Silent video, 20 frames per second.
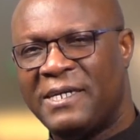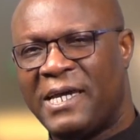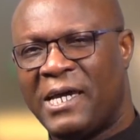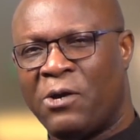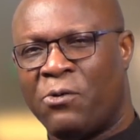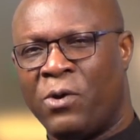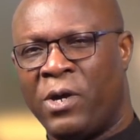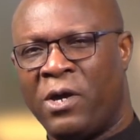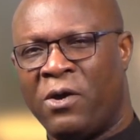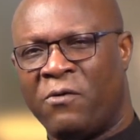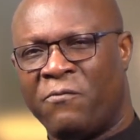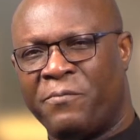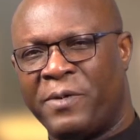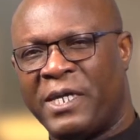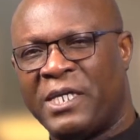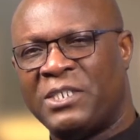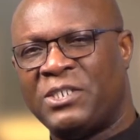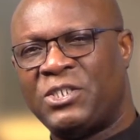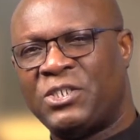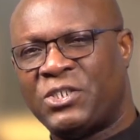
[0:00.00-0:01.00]
a way of
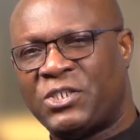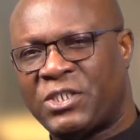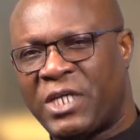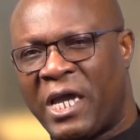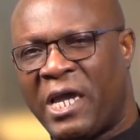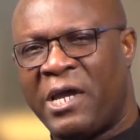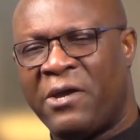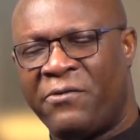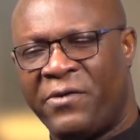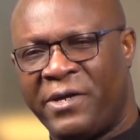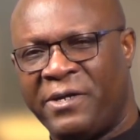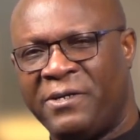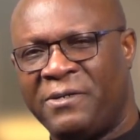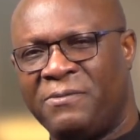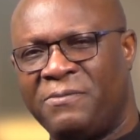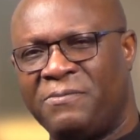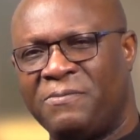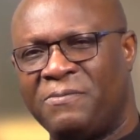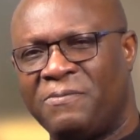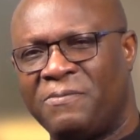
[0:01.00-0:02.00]
being sharing
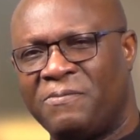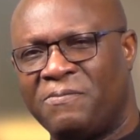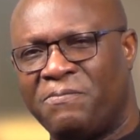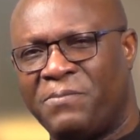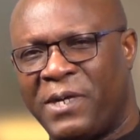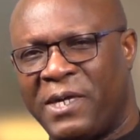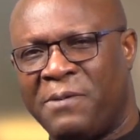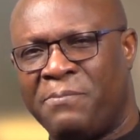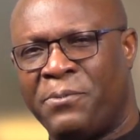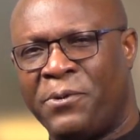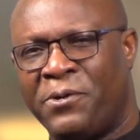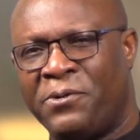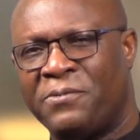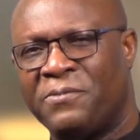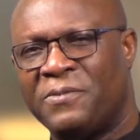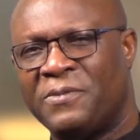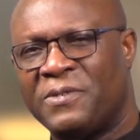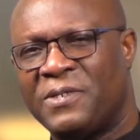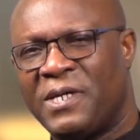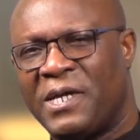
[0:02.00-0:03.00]
people,